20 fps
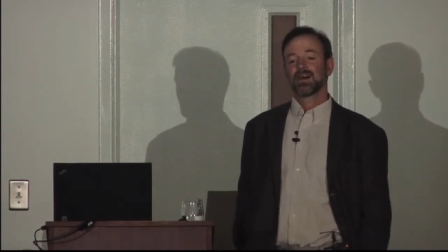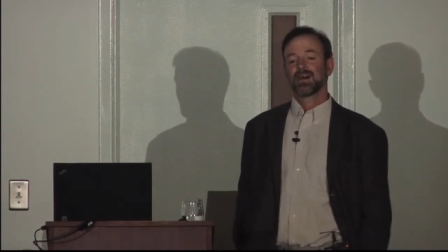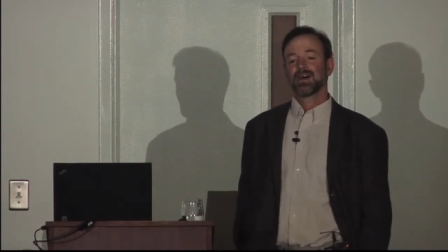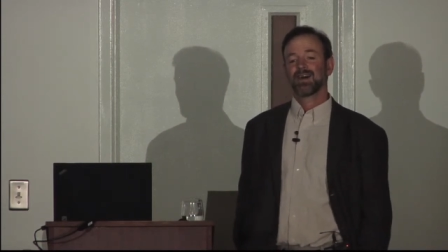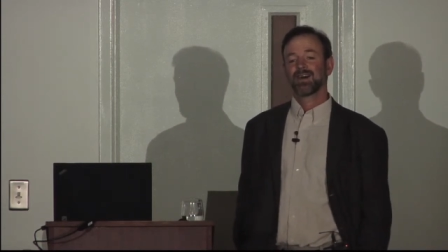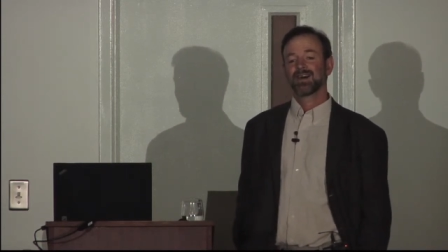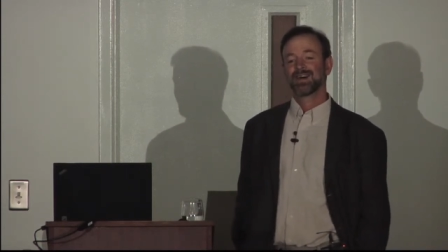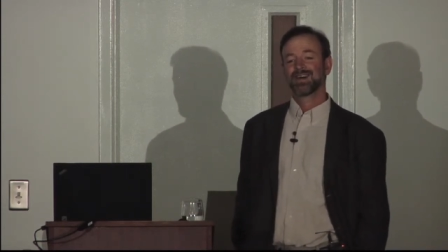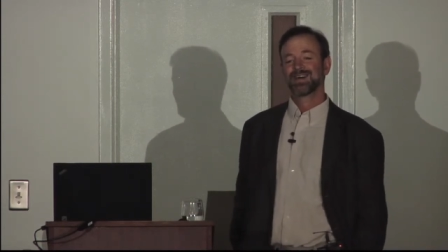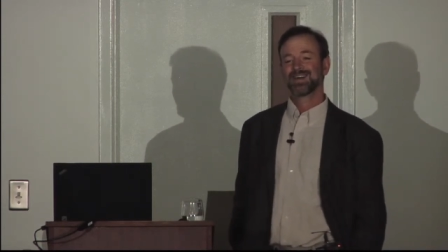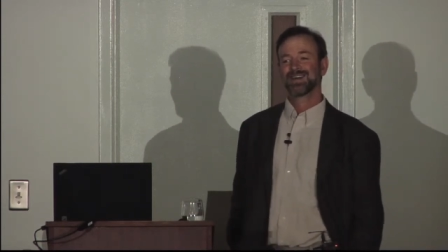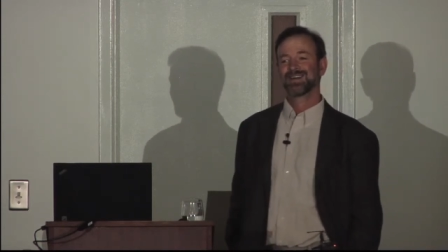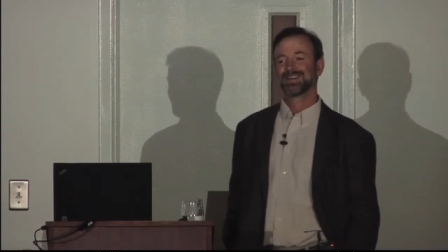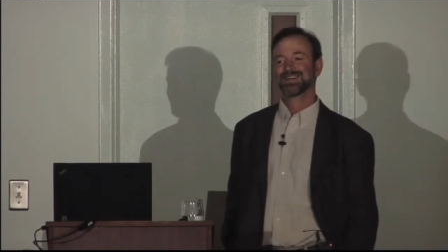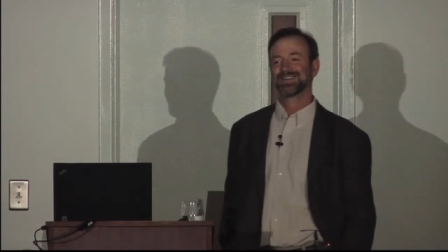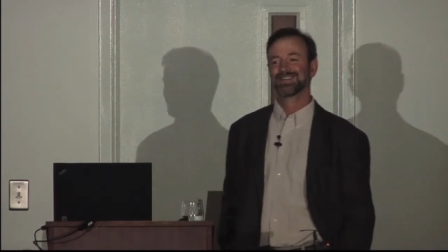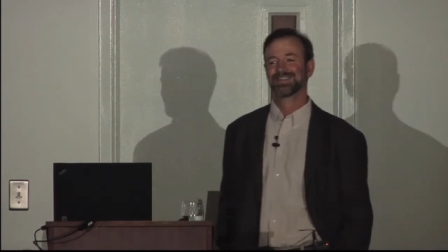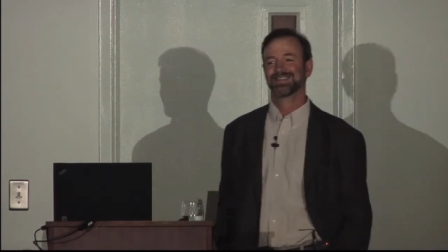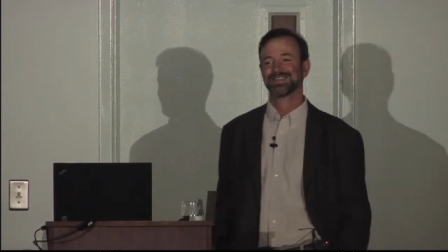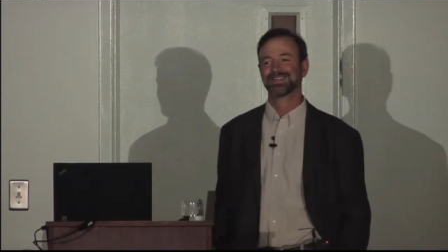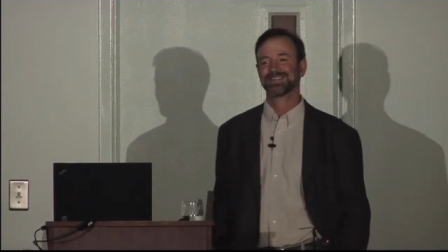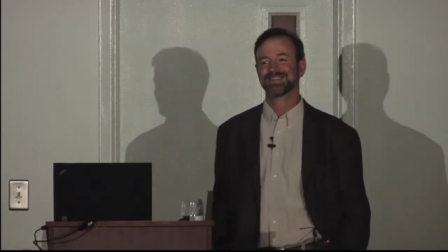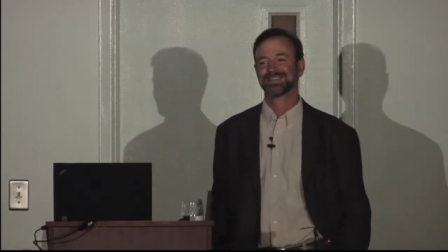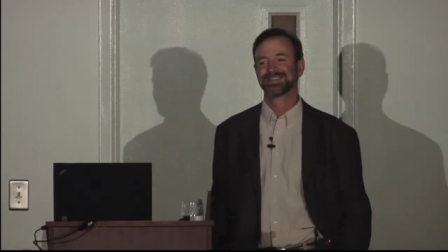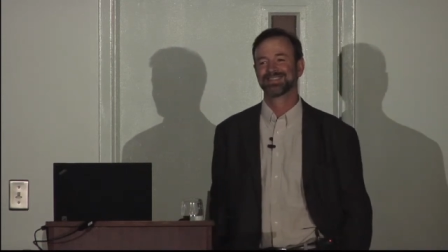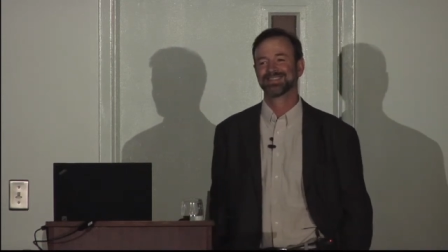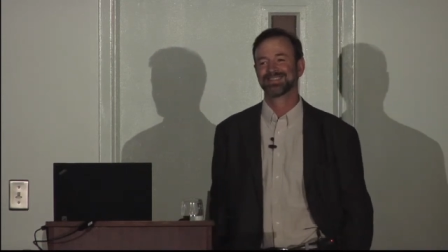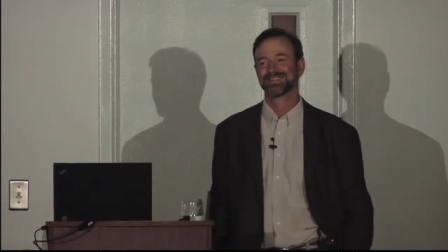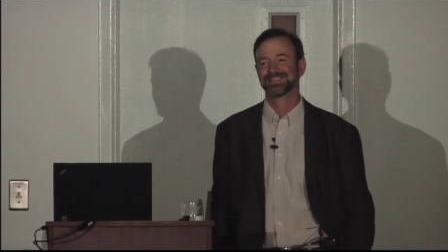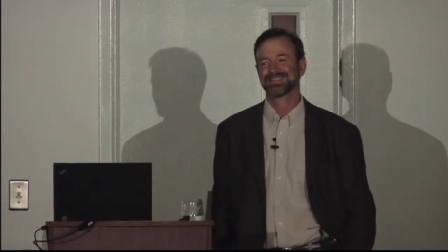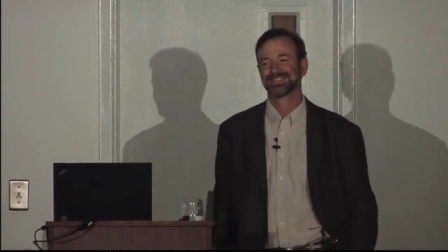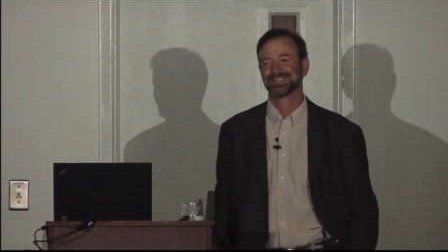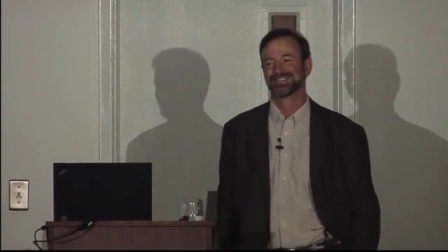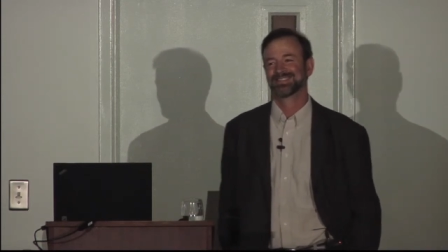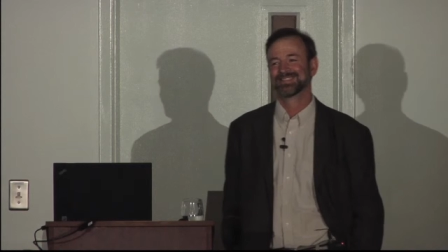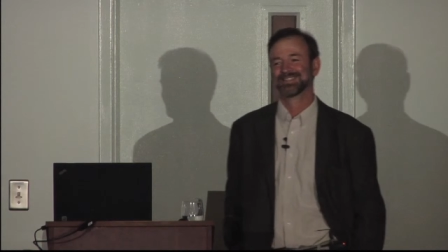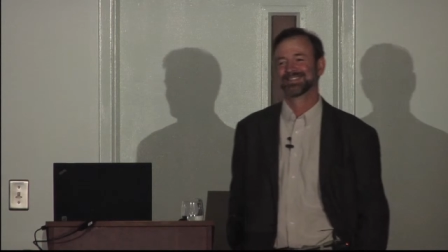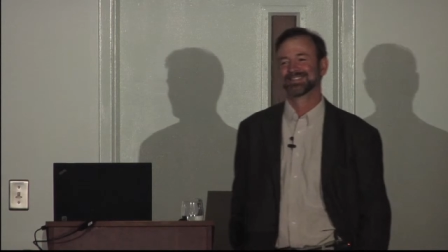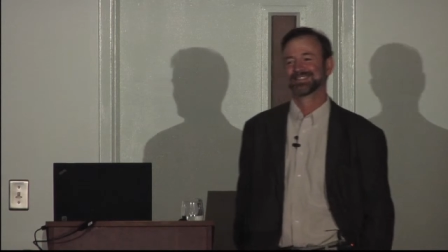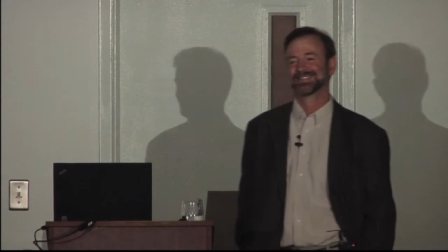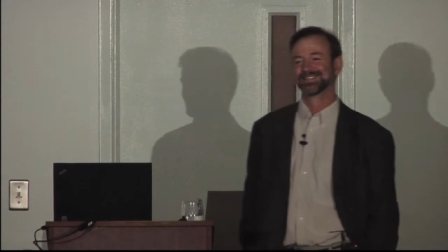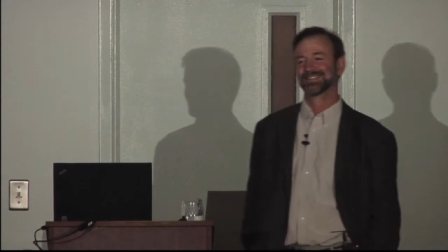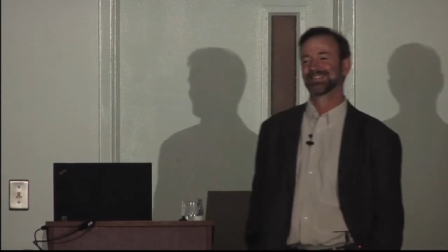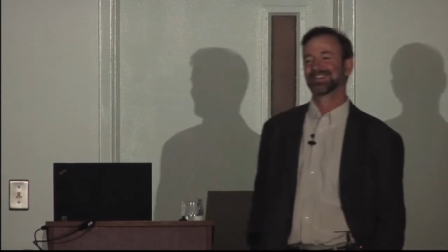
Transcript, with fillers: Uh,